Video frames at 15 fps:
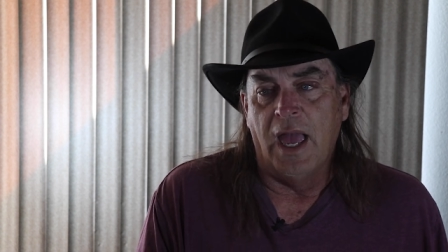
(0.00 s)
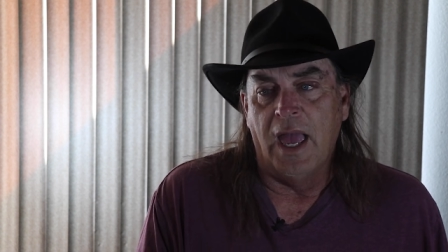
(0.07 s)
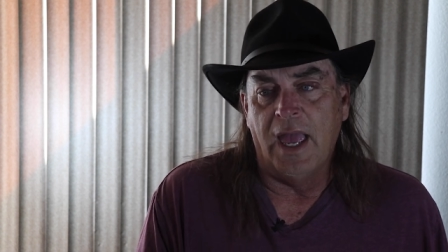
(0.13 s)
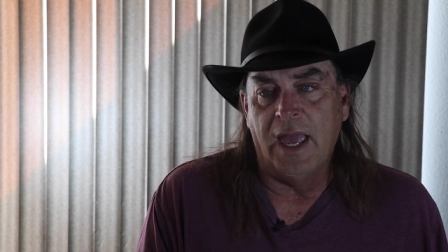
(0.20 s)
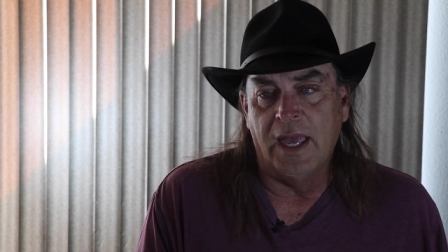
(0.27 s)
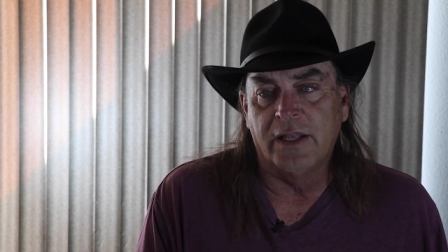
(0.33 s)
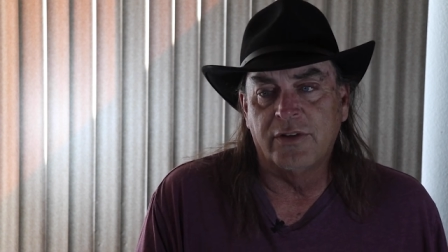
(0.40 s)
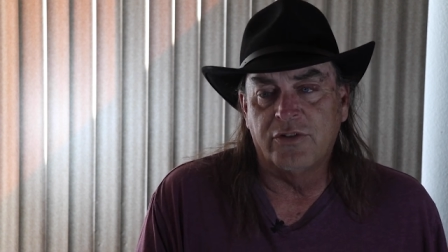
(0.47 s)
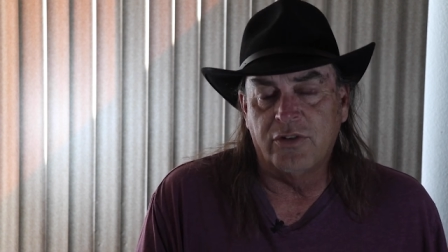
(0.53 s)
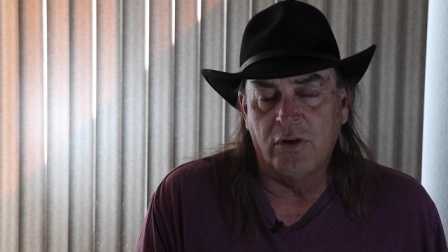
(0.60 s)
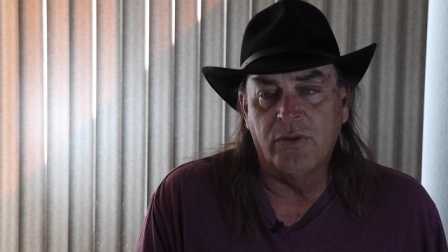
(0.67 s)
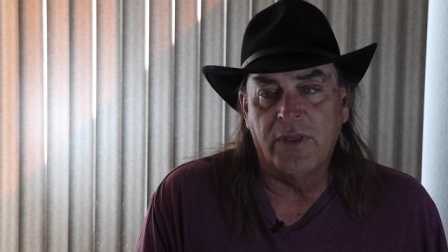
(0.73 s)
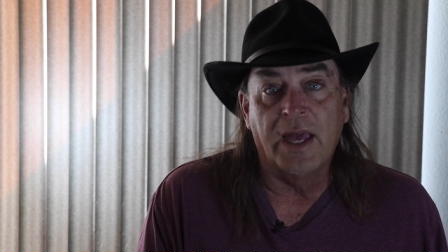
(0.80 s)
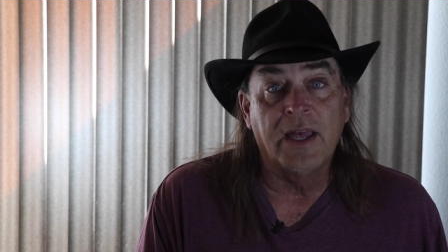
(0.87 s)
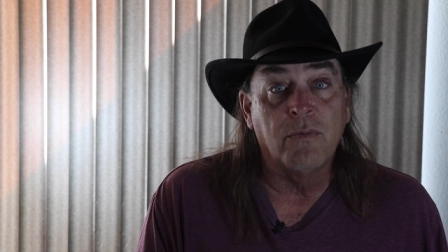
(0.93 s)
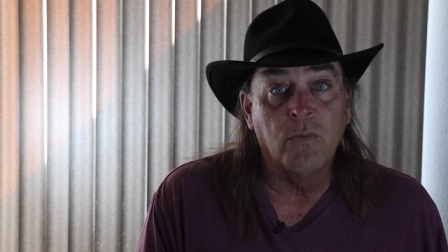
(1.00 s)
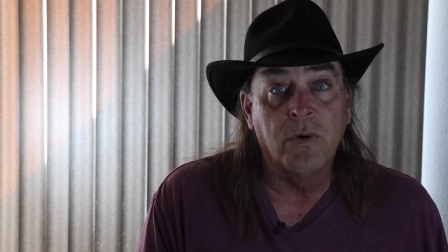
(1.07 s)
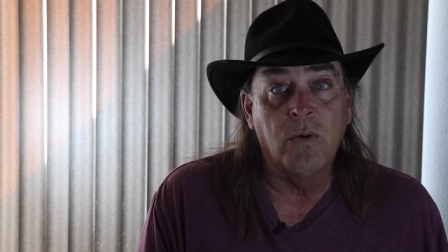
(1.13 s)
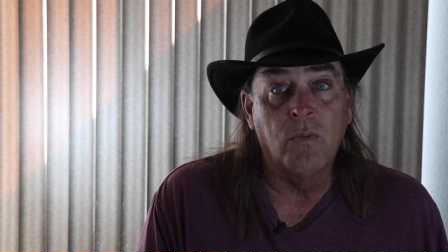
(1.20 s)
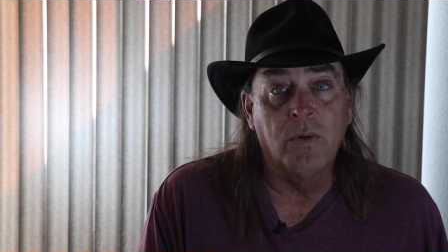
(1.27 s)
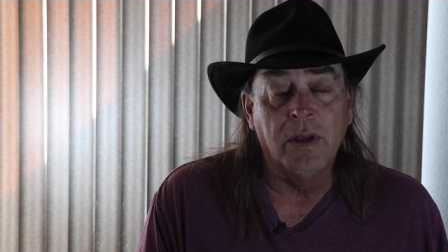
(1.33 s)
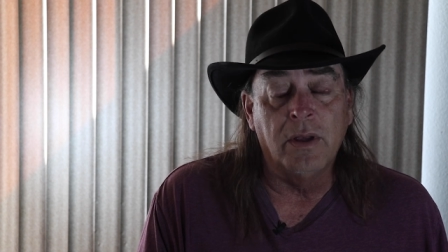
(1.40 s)
And so that
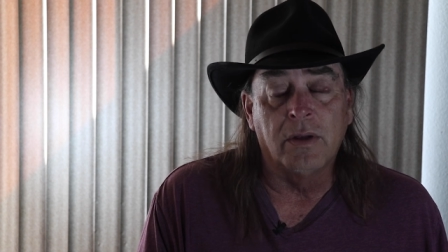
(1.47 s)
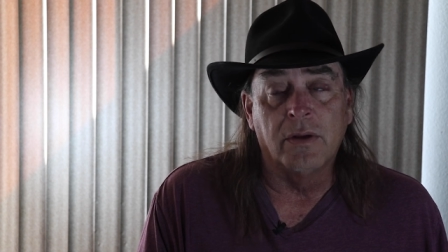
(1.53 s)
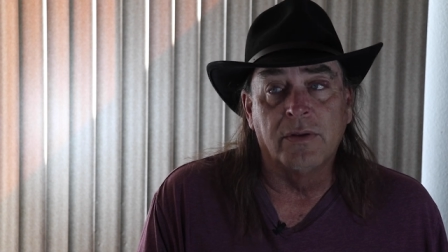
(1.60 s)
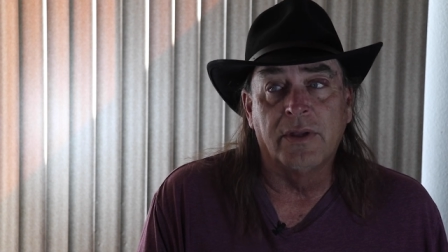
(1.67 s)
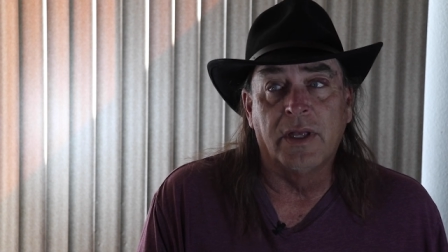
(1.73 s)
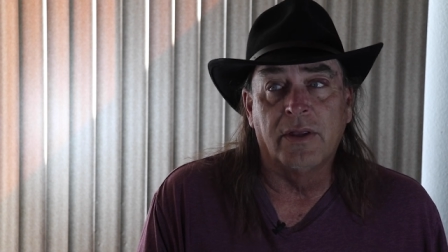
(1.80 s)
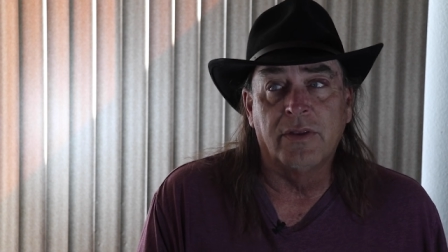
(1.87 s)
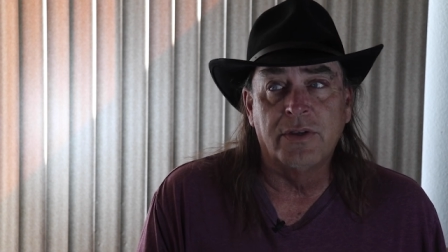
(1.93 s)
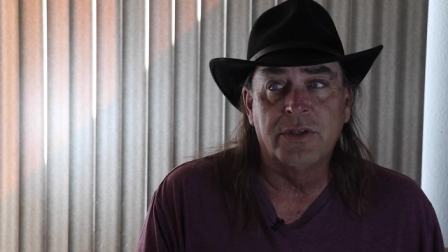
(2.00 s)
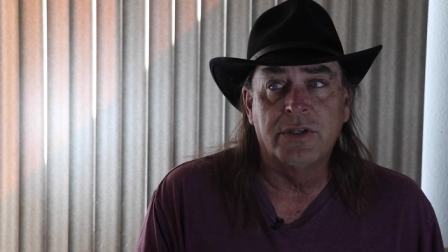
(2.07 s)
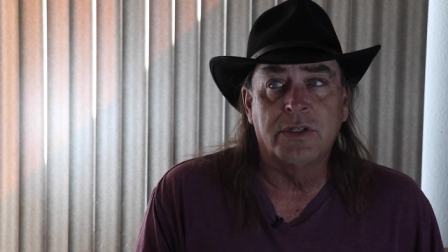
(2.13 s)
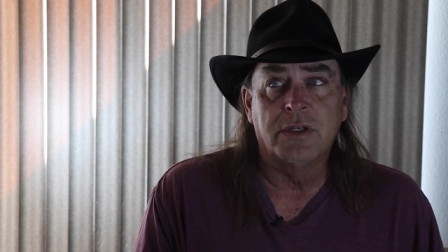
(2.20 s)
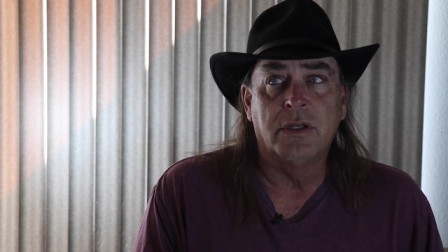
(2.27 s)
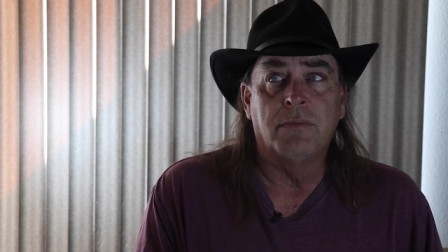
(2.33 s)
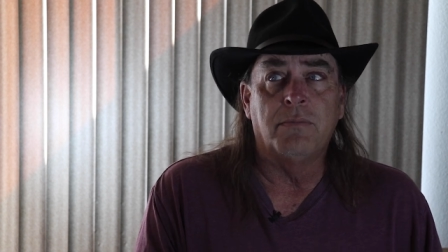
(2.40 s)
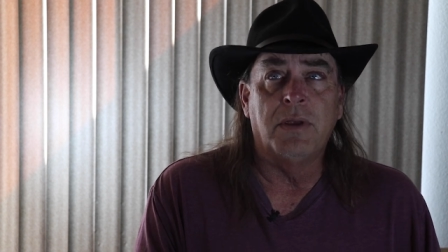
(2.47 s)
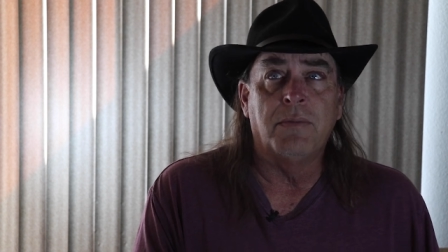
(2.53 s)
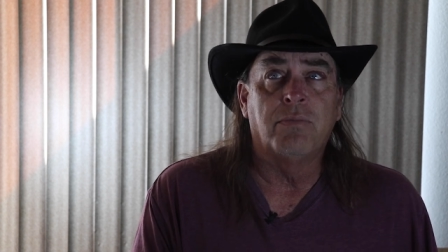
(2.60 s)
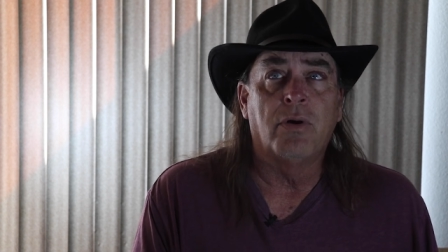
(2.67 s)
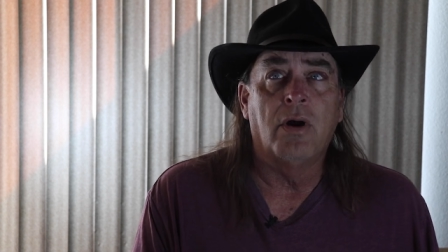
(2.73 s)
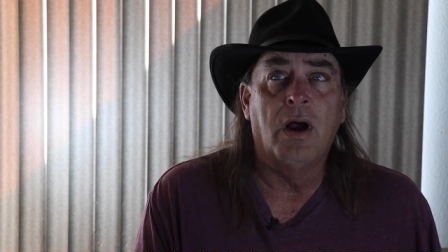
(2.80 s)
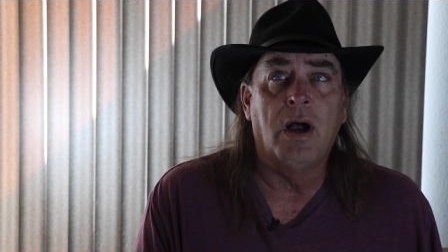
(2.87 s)
we will. Now this is going to be
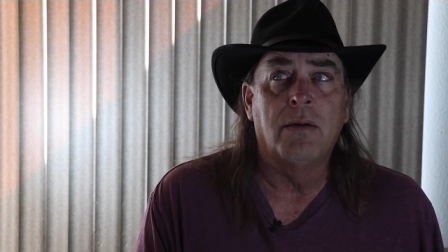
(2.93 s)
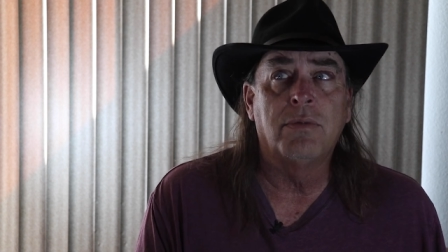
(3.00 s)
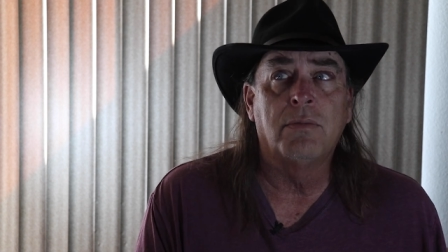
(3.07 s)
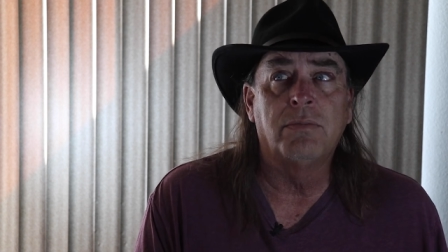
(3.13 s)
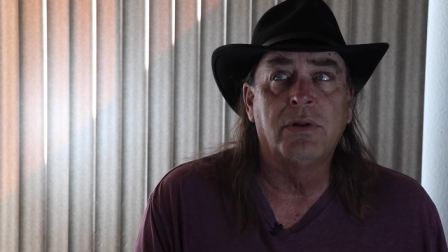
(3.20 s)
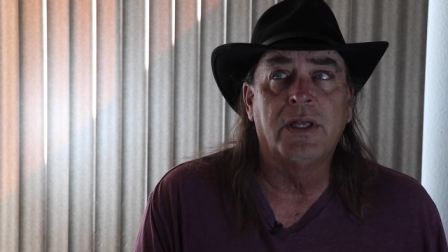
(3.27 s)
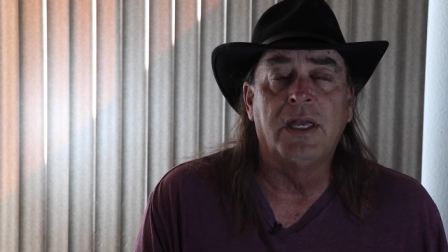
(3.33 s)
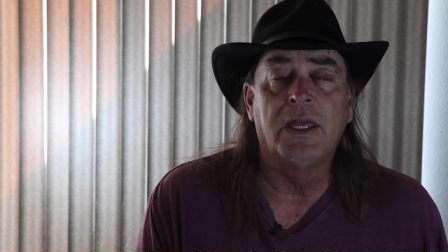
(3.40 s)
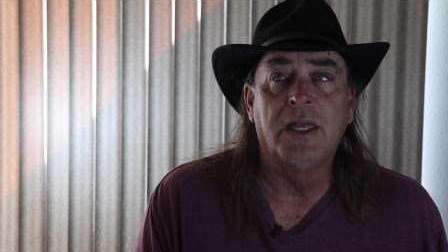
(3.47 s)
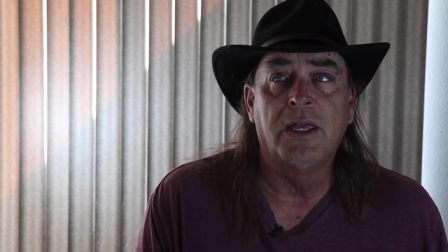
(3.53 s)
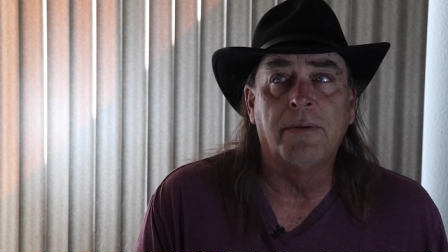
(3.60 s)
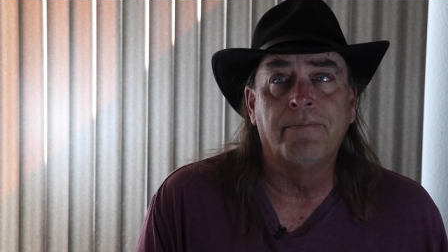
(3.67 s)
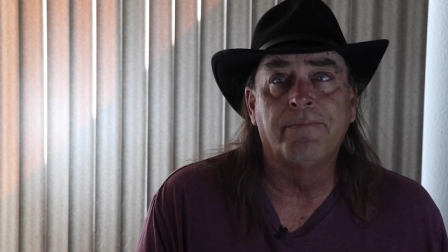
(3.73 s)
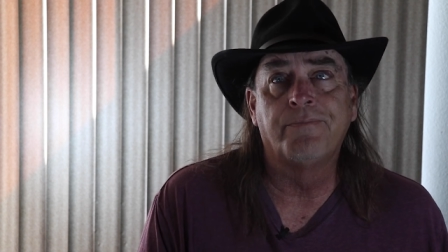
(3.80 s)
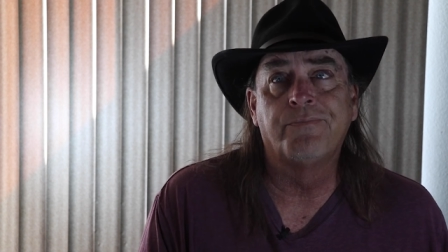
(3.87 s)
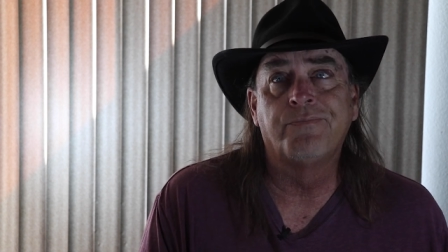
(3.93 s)
probably